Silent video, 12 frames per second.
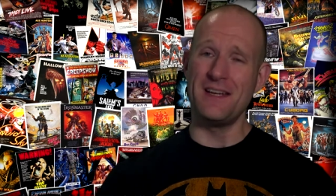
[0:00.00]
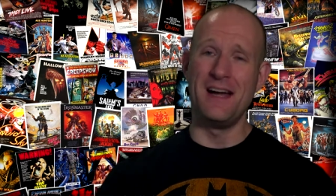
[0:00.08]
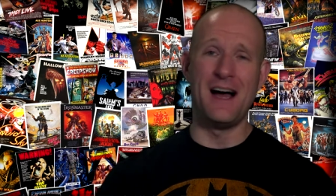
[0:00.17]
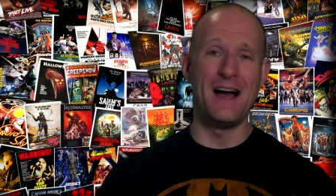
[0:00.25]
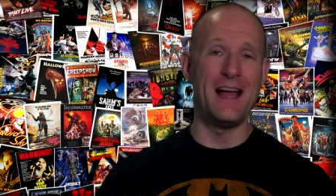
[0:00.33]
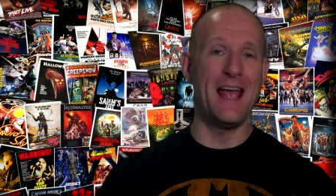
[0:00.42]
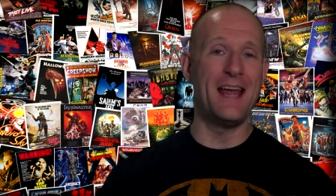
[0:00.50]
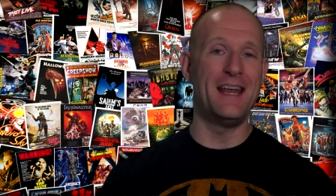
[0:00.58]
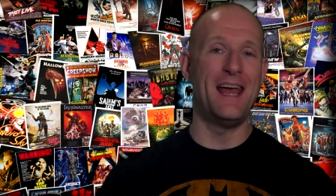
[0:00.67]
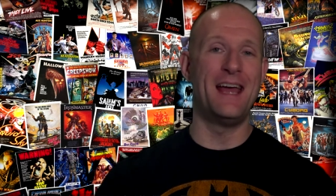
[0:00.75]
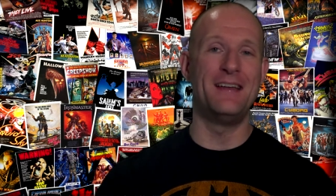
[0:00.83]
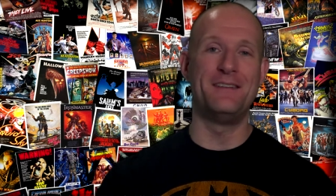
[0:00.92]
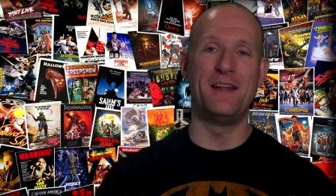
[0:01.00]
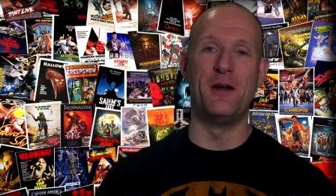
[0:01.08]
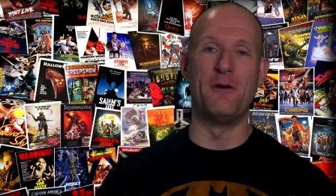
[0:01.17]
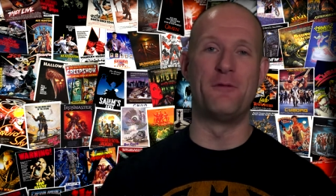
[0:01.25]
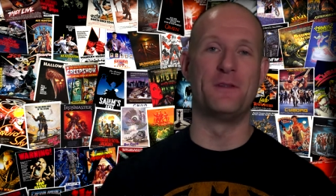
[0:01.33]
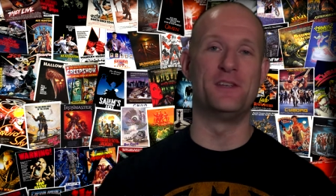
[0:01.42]
And
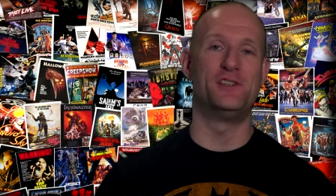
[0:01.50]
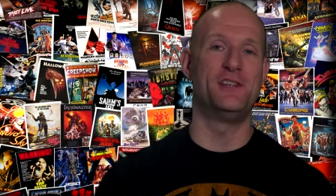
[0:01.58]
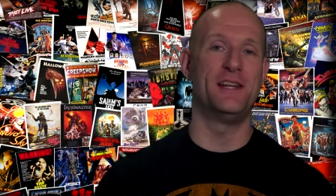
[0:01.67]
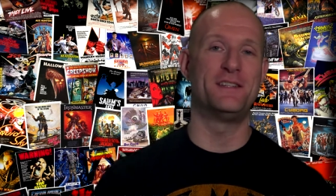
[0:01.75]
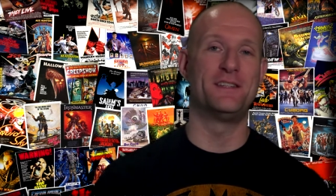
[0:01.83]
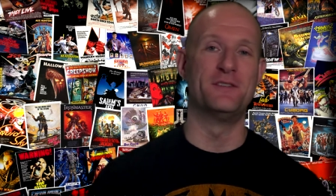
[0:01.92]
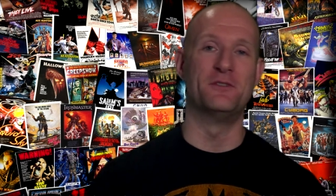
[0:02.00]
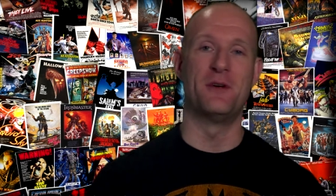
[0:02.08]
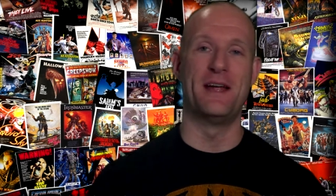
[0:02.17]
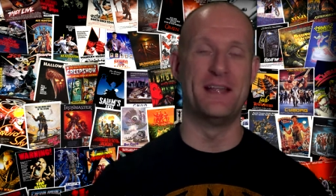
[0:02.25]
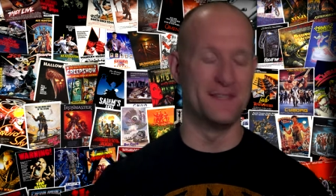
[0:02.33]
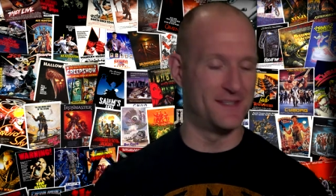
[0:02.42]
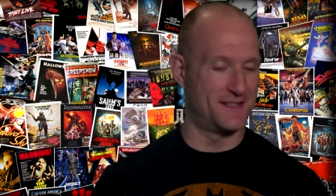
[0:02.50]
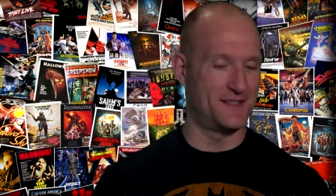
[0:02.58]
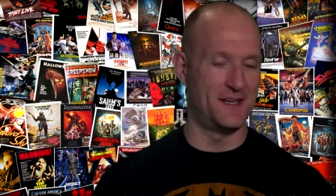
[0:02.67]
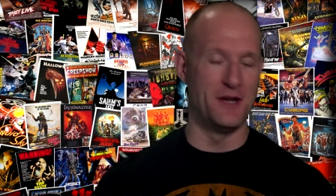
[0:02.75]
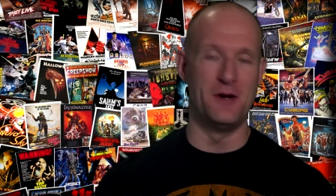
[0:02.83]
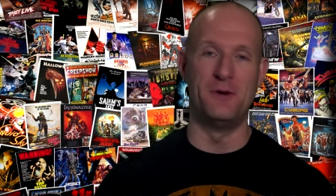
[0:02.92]
for the shits and
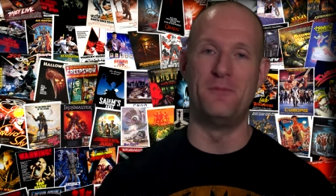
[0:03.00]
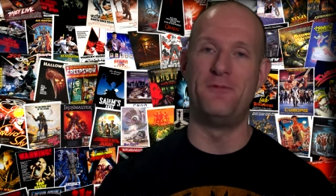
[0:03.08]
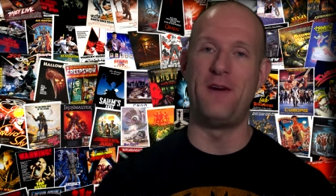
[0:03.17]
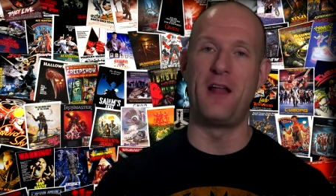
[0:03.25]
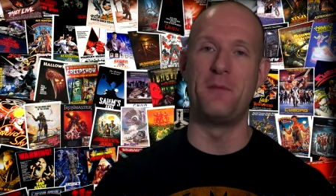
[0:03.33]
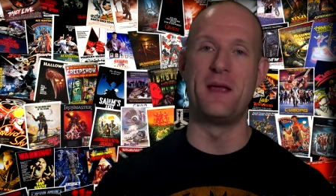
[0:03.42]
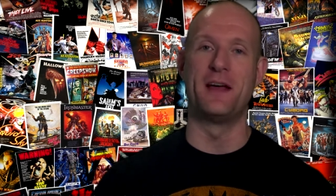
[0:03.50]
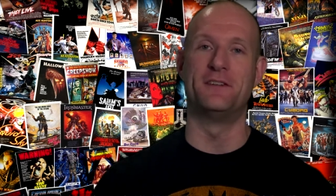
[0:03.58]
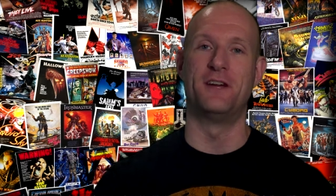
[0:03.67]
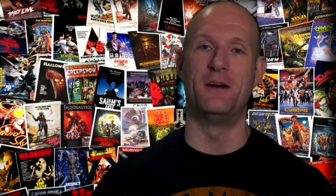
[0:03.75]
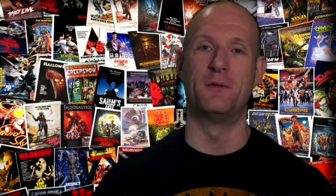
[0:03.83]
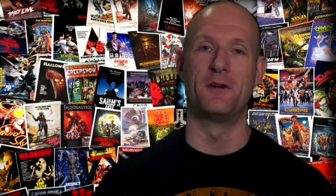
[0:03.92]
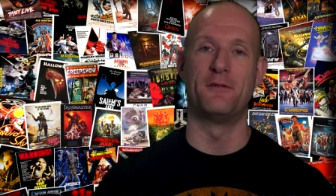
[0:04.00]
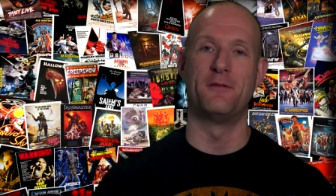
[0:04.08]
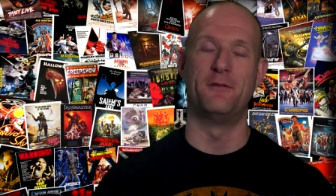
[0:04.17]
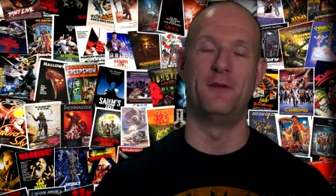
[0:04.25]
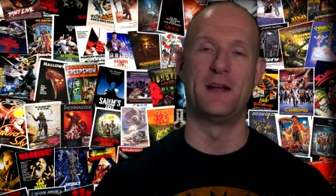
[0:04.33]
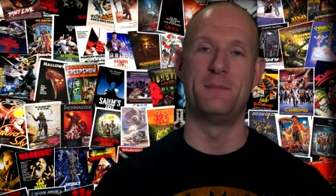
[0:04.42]
grins, follow me on Tumblr for
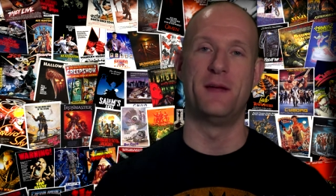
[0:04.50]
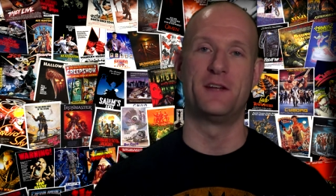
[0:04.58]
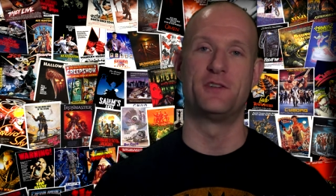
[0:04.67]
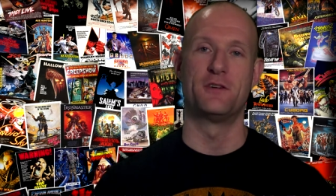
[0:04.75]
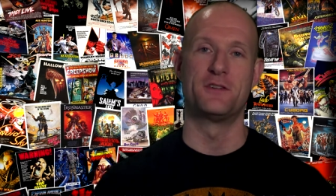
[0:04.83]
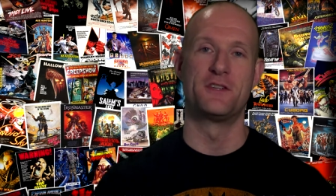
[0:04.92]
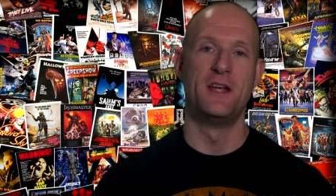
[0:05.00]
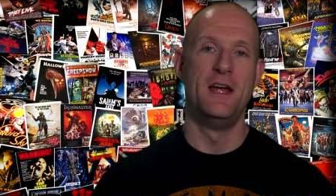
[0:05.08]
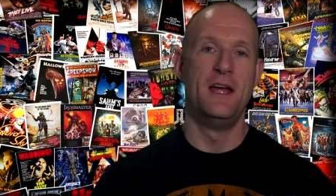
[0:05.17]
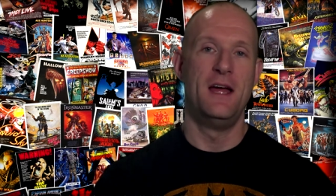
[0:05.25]
funny pictures.